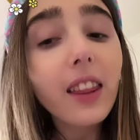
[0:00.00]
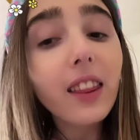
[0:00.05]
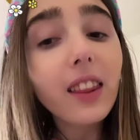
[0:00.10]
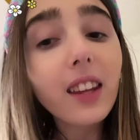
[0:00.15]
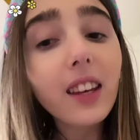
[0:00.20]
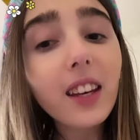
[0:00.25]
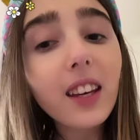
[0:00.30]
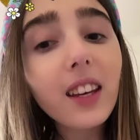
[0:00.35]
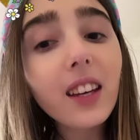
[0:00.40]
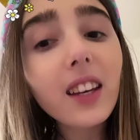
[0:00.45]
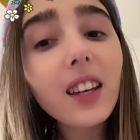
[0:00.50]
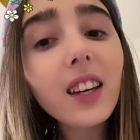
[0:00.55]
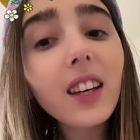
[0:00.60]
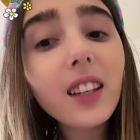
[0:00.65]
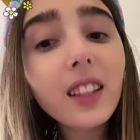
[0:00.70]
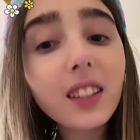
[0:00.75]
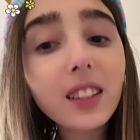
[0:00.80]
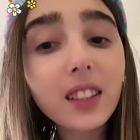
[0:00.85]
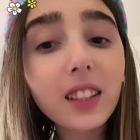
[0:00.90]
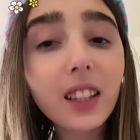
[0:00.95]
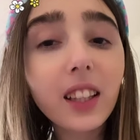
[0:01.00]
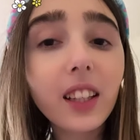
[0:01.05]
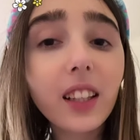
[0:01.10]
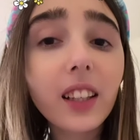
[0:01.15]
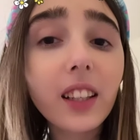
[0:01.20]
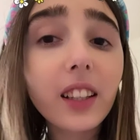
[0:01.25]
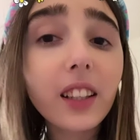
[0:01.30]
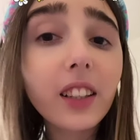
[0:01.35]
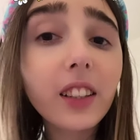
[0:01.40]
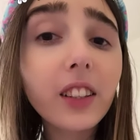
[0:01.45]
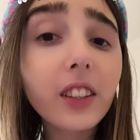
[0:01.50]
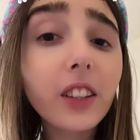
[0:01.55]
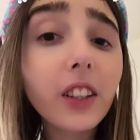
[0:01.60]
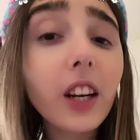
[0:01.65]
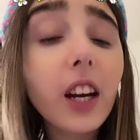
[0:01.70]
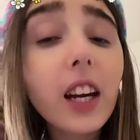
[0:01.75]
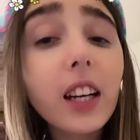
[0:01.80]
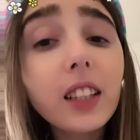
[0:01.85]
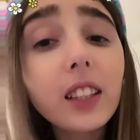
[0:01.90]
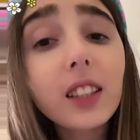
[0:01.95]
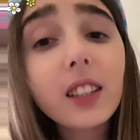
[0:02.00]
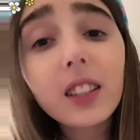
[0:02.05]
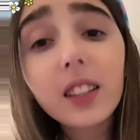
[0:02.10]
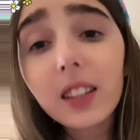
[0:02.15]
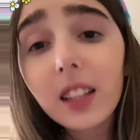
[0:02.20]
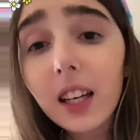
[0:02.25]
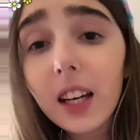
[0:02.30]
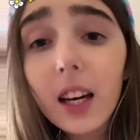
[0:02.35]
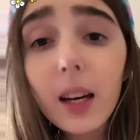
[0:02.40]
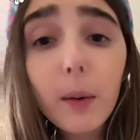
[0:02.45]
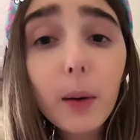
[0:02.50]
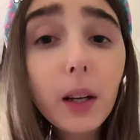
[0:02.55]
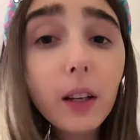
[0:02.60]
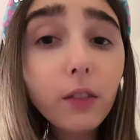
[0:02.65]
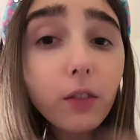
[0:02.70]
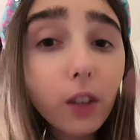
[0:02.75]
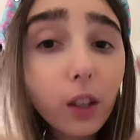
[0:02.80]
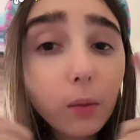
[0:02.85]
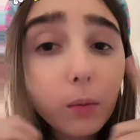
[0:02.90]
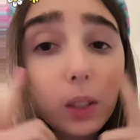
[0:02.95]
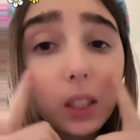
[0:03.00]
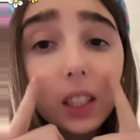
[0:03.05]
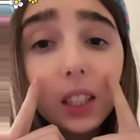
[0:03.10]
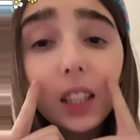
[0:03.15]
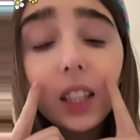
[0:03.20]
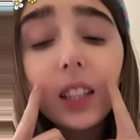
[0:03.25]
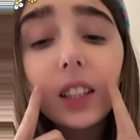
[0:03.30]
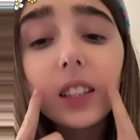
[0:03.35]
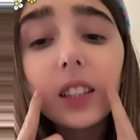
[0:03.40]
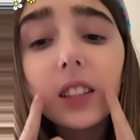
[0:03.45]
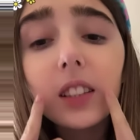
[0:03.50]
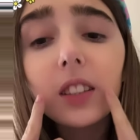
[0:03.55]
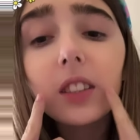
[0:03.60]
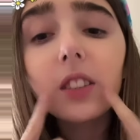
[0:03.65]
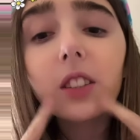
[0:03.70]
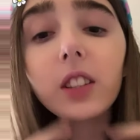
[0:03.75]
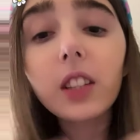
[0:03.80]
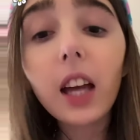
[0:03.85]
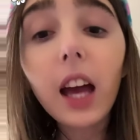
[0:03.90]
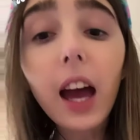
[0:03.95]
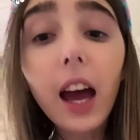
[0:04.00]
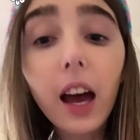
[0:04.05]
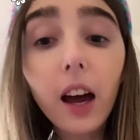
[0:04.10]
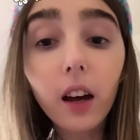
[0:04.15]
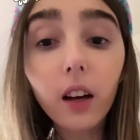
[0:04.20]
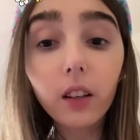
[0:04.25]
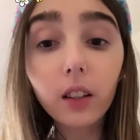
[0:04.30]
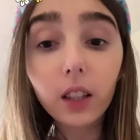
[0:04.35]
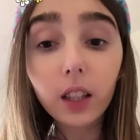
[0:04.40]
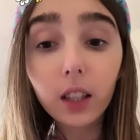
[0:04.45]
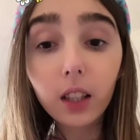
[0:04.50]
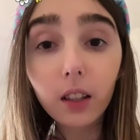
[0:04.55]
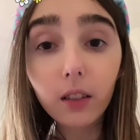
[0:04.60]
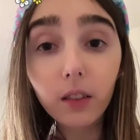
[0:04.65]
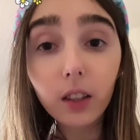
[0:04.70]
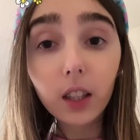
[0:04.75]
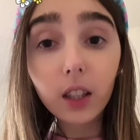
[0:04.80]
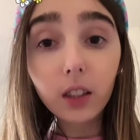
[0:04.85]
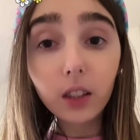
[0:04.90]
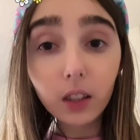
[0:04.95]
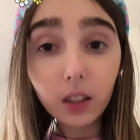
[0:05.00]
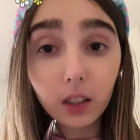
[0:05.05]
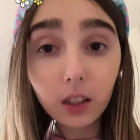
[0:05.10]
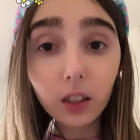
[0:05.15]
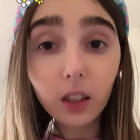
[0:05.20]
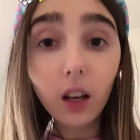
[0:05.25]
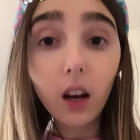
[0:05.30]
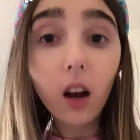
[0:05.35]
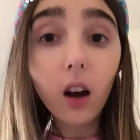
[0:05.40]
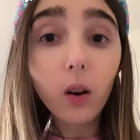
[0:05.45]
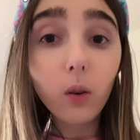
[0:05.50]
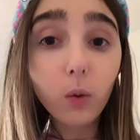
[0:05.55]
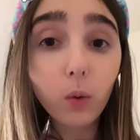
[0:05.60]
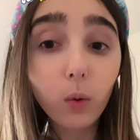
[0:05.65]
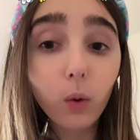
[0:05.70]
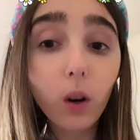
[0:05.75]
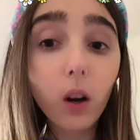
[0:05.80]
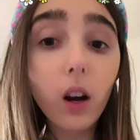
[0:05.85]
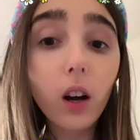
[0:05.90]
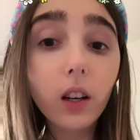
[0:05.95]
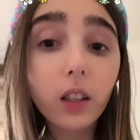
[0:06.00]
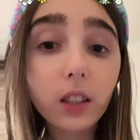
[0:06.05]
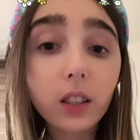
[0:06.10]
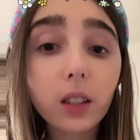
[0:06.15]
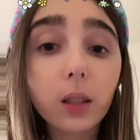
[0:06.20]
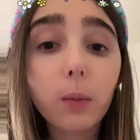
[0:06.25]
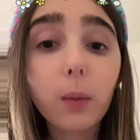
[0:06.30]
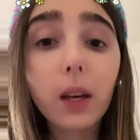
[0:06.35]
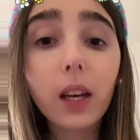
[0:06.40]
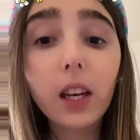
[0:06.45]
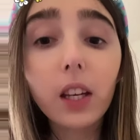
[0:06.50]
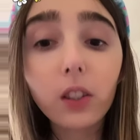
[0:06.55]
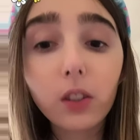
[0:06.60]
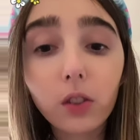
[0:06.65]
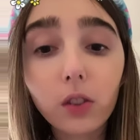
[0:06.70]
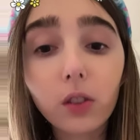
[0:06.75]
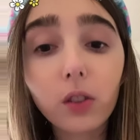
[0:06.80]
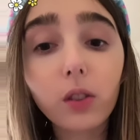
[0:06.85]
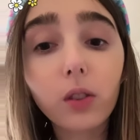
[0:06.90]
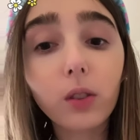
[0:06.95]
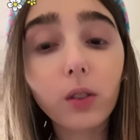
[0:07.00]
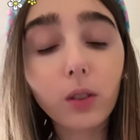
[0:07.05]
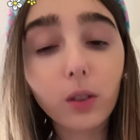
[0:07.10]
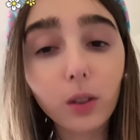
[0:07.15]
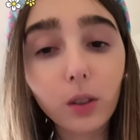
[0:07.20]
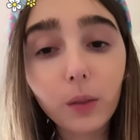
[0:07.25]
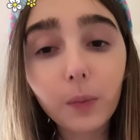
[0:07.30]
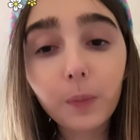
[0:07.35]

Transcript: This year, to save me from tears, I'll give it to someone special.